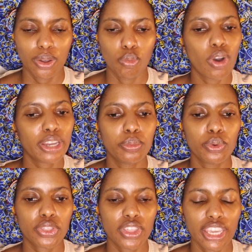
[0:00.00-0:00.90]
One
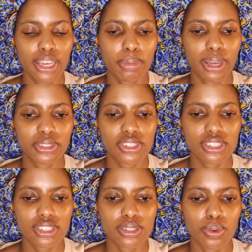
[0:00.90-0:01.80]
more thing about
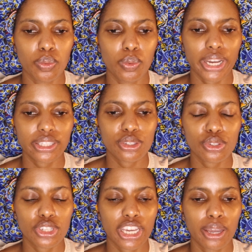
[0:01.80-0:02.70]
what's
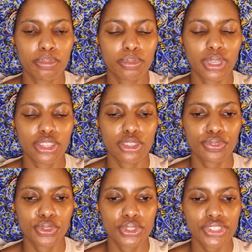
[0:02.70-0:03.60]
to come in the
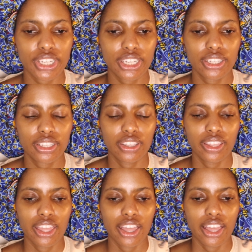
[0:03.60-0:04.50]
future.
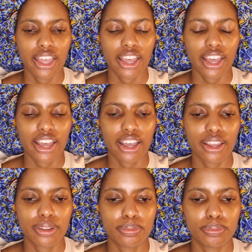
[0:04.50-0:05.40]

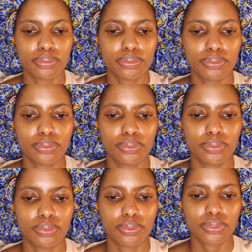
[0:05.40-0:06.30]

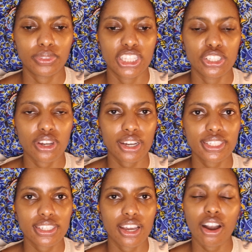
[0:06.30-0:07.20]
The
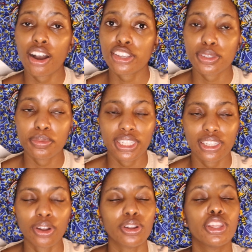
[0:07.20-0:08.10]
doctor asked me
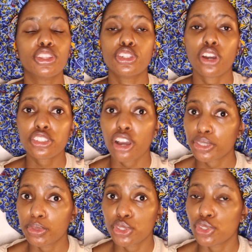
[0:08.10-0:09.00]

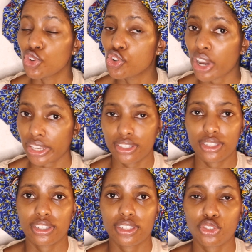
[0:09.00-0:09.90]
to not
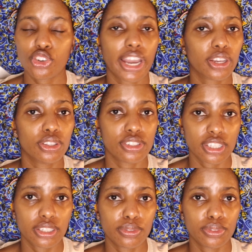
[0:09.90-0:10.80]
try
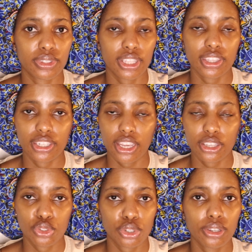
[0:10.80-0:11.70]
conceive within the
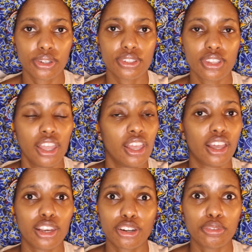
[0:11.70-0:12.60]
next 2 years.
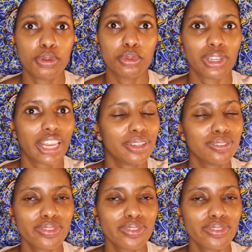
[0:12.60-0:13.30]
A lot of people are like,